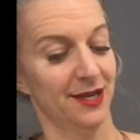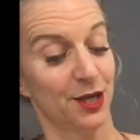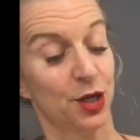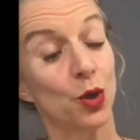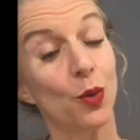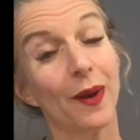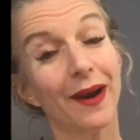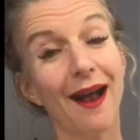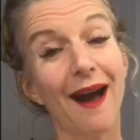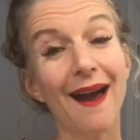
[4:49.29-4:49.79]
You
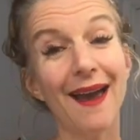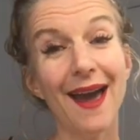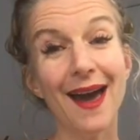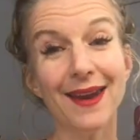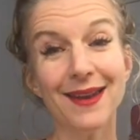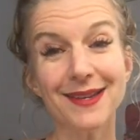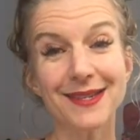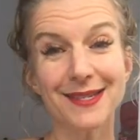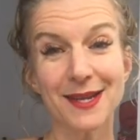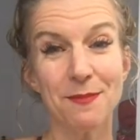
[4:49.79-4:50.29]
know what, I
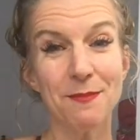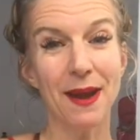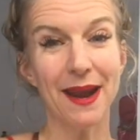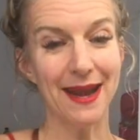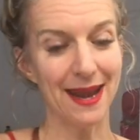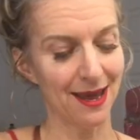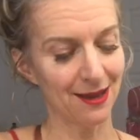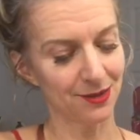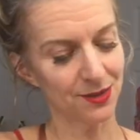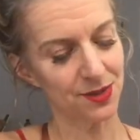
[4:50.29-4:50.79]
hadn't done my
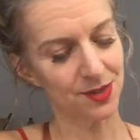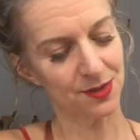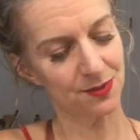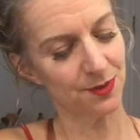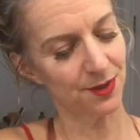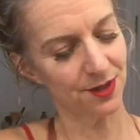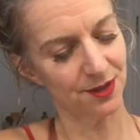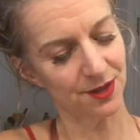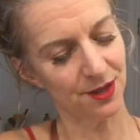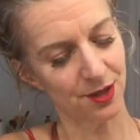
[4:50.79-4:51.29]
nails
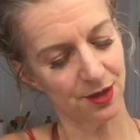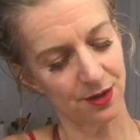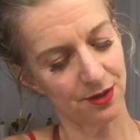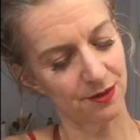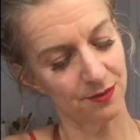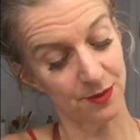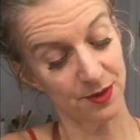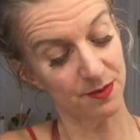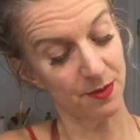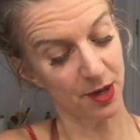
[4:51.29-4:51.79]
with
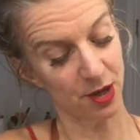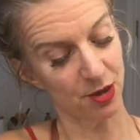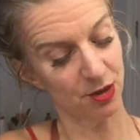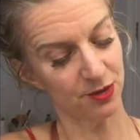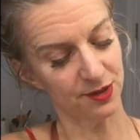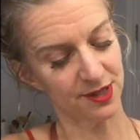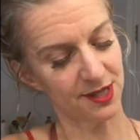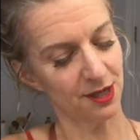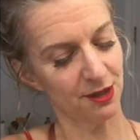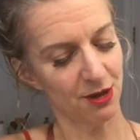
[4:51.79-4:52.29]
my
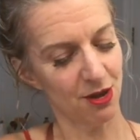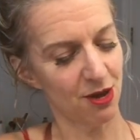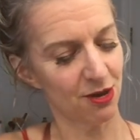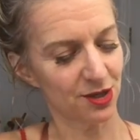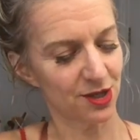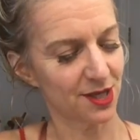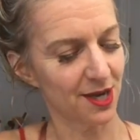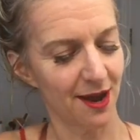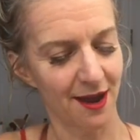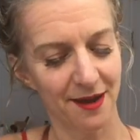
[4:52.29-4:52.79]
girls in a long
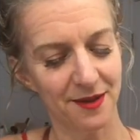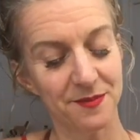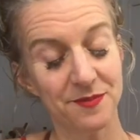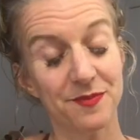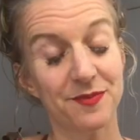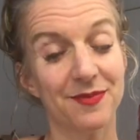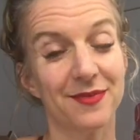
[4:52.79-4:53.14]
time.